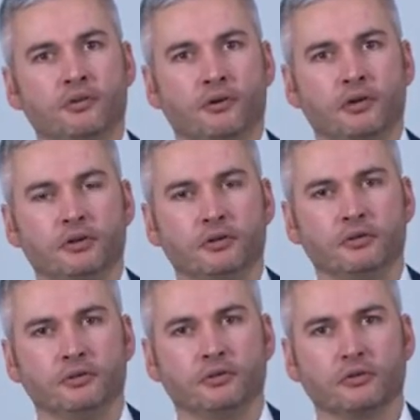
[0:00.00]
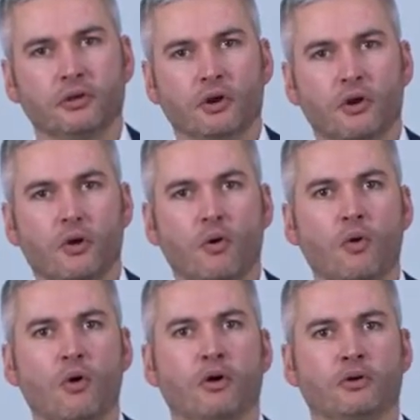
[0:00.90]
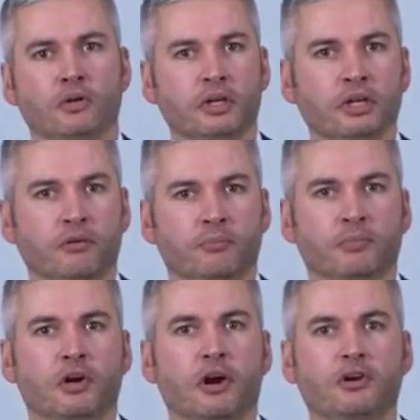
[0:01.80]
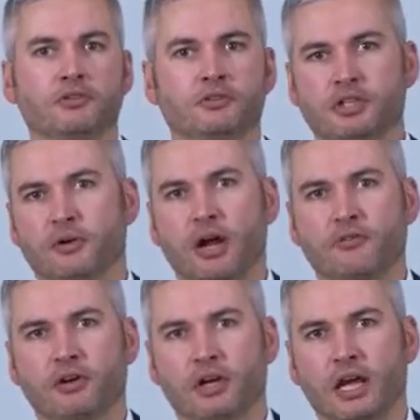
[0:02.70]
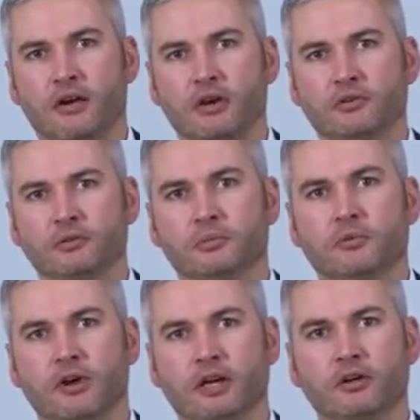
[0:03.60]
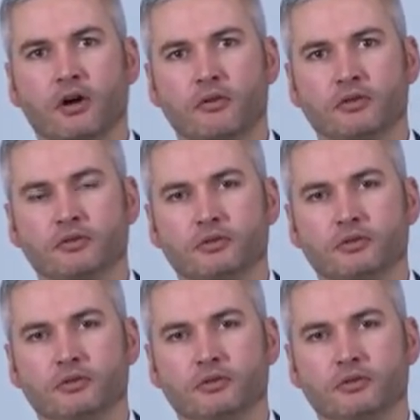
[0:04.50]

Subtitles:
the 30 users, or you need a larger geographical area to provide coverage